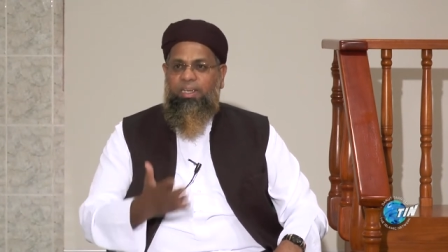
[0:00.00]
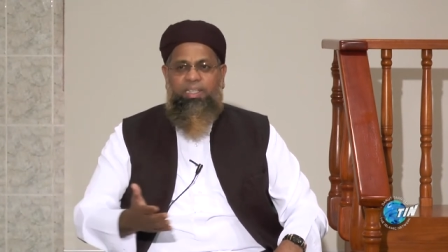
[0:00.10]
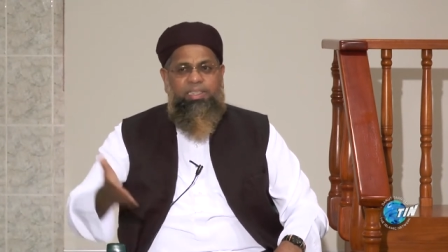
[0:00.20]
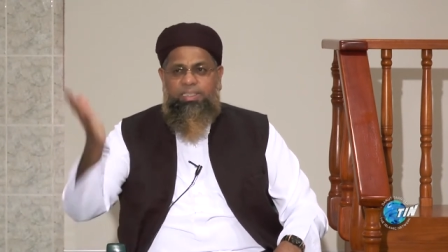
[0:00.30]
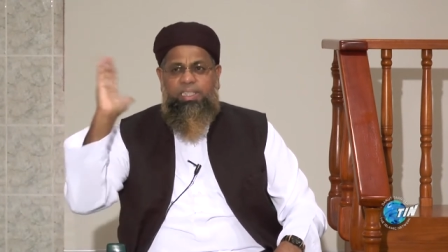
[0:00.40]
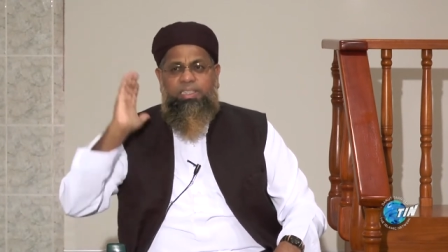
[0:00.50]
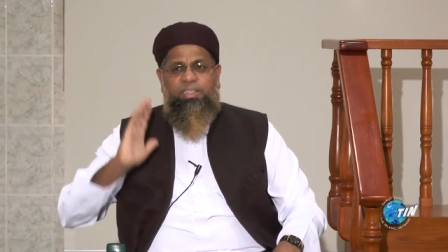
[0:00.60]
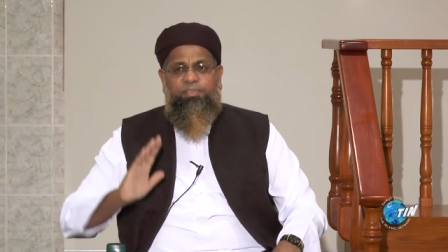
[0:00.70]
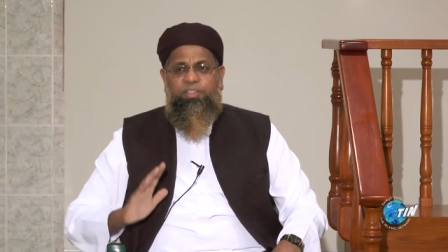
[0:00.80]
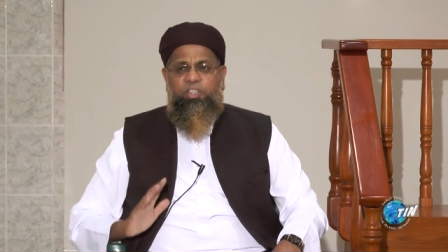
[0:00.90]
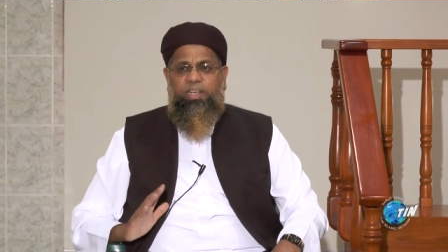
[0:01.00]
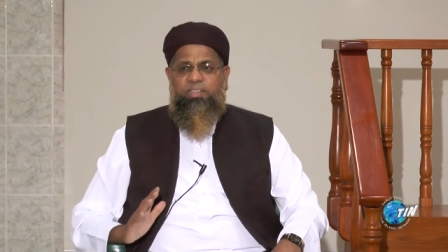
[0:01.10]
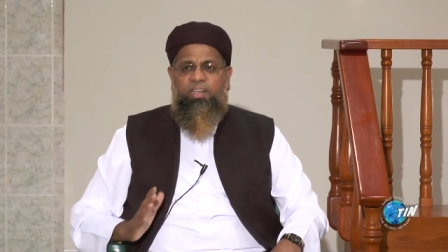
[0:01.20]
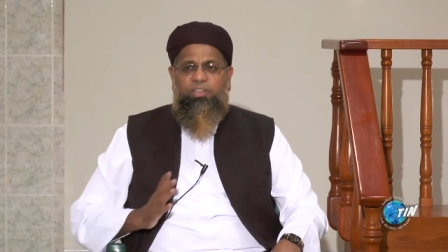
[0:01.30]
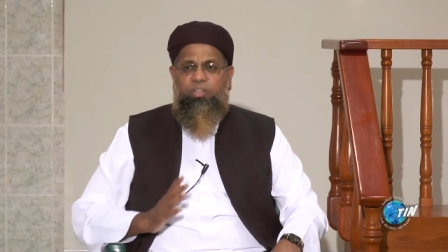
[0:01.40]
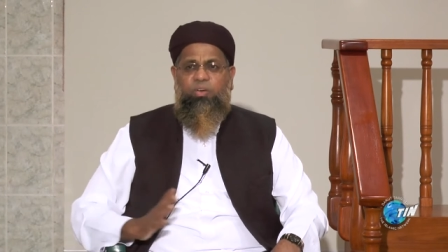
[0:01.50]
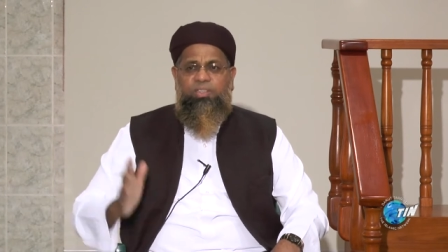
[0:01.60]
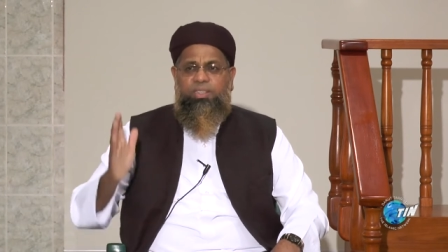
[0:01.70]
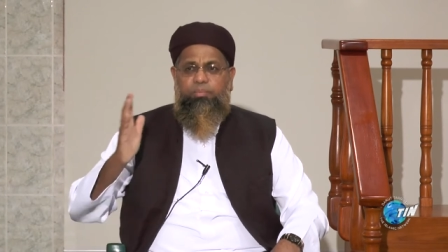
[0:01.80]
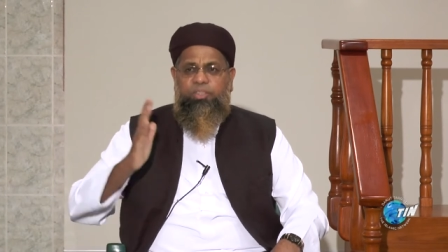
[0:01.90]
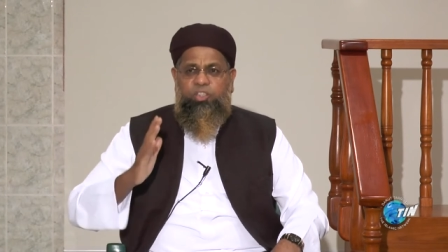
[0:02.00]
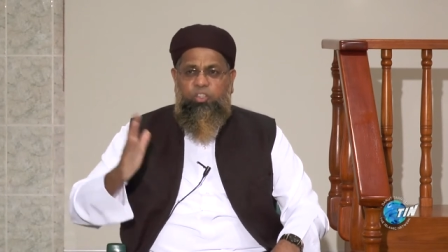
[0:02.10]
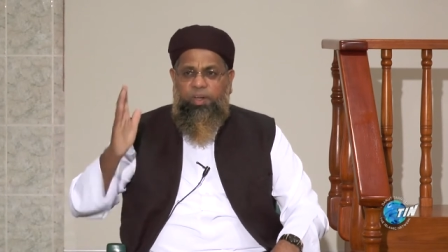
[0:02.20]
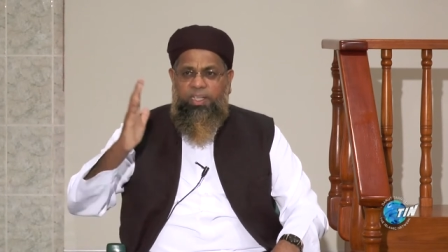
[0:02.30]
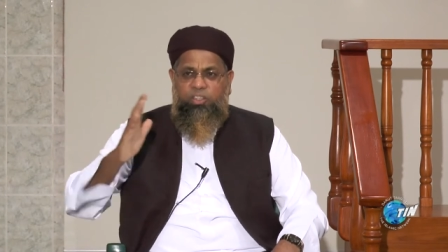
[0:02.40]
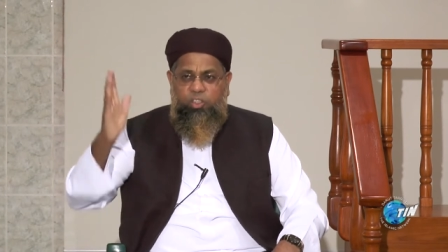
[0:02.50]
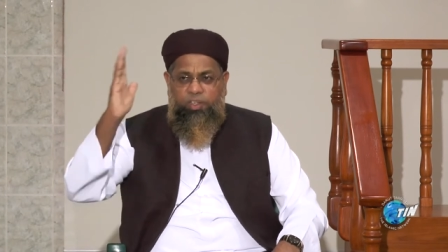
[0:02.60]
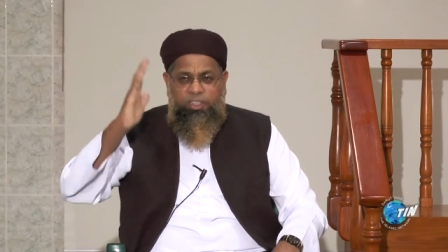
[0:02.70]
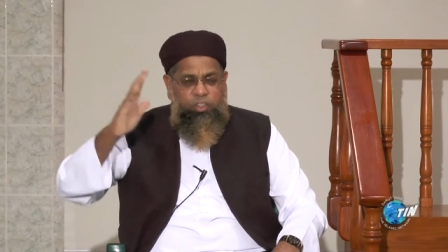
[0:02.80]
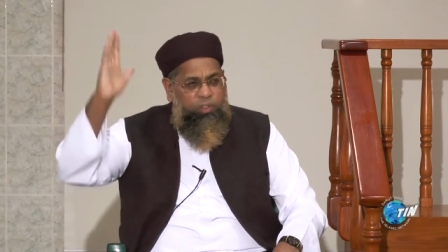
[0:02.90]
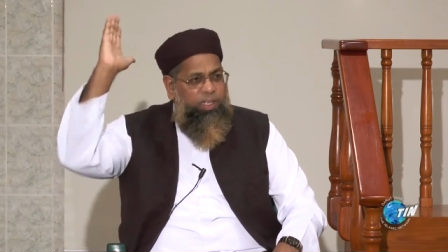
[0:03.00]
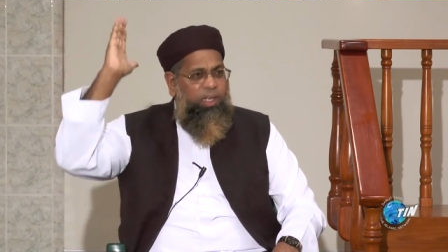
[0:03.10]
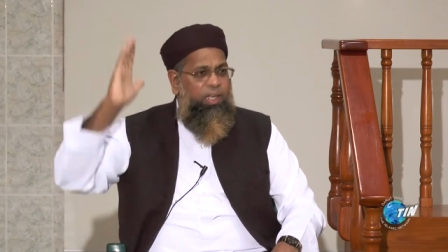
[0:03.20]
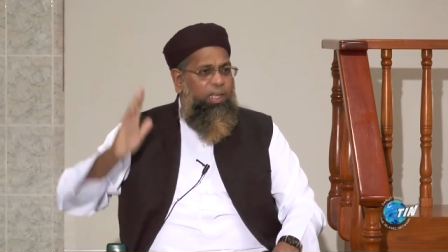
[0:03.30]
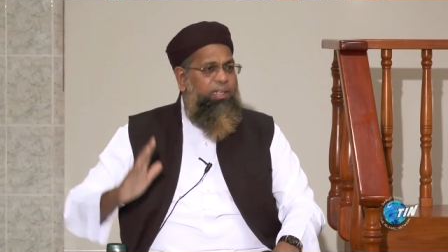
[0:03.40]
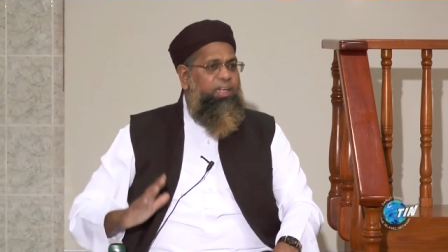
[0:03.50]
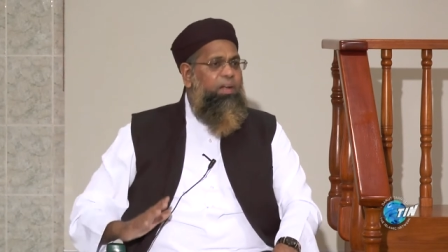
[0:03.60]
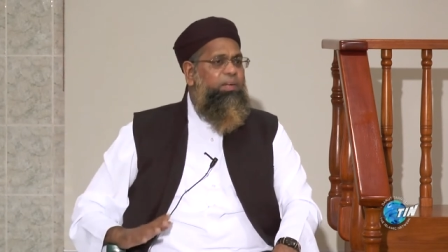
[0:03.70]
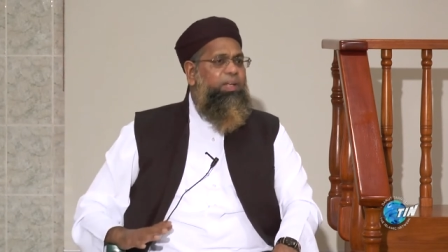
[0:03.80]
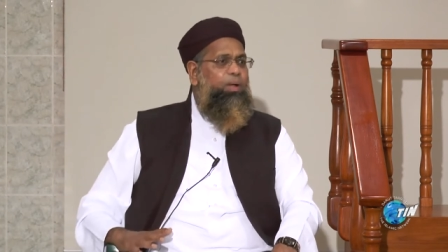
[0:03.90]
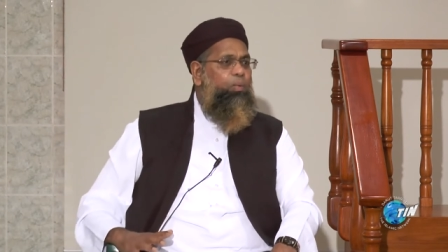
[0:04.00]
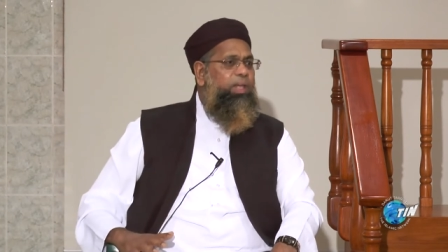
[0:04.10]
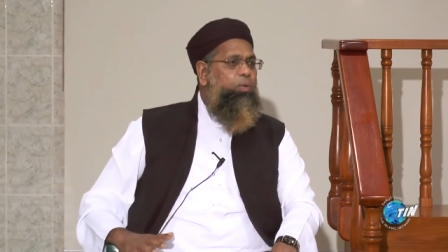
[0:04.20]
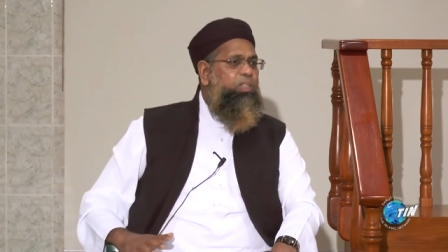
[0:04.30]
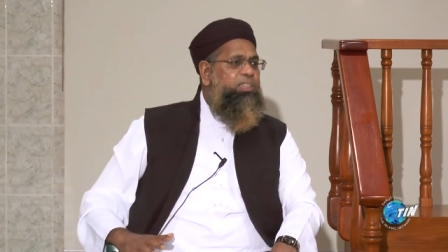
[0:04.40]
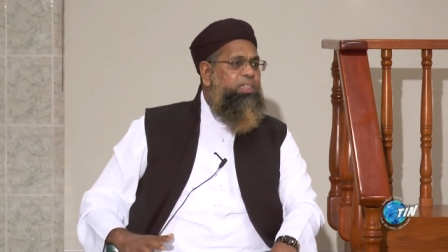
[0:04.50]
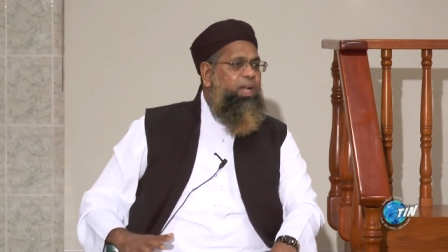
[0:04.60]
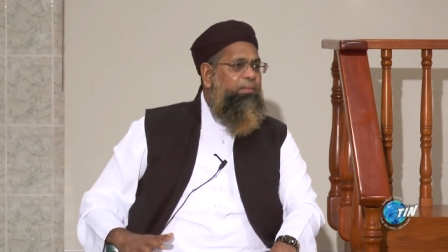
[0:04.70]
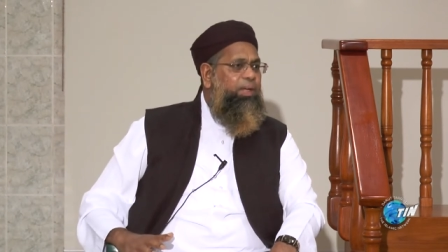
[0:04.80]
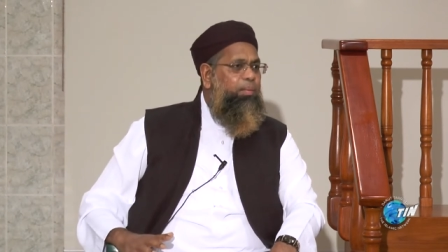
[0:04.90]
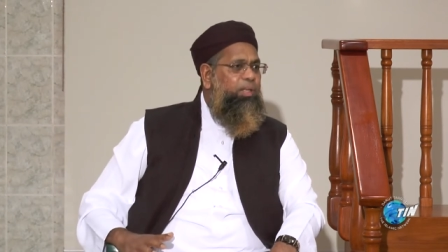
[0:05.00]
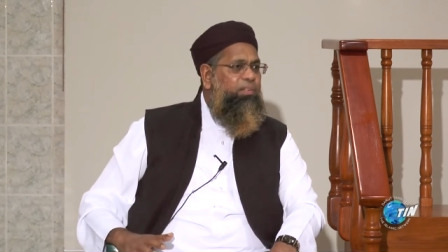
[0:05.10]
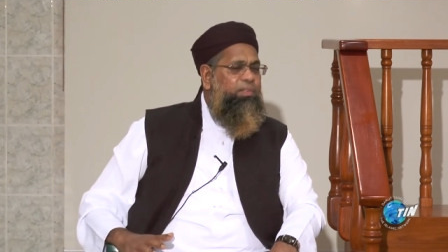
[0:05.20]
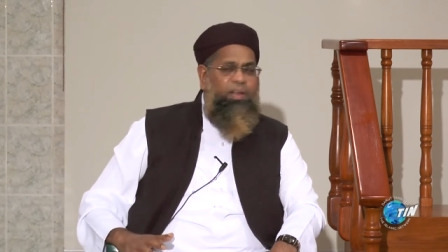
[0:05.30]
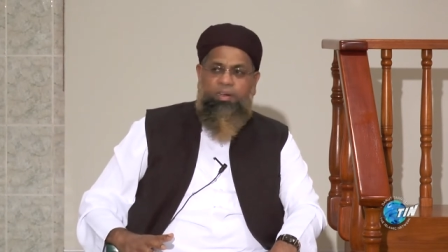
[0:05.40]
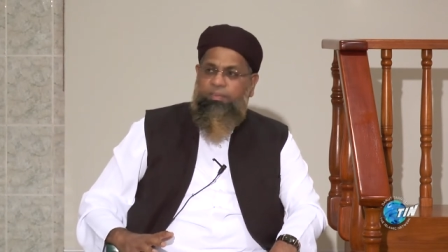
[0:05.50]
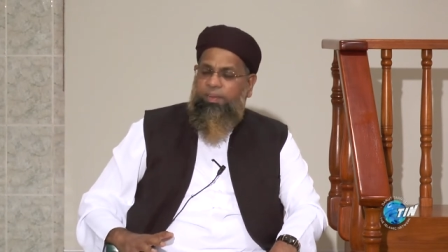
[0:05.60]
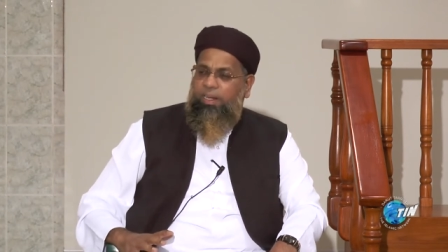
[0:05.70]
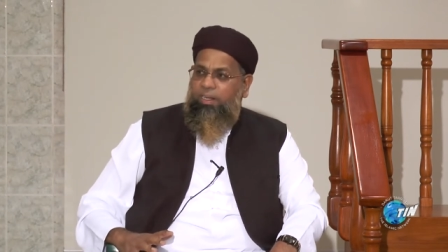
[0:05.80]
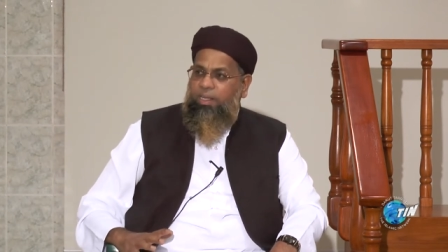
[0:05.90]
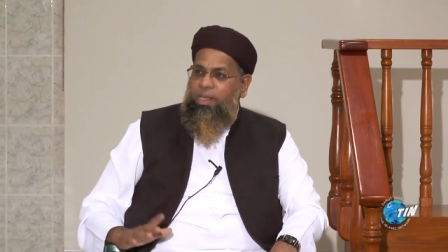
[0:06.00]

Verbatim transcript: it is easy for shaitan to cause them to stray and stray and stray and carry them where he wants to carry them in the fire of hell.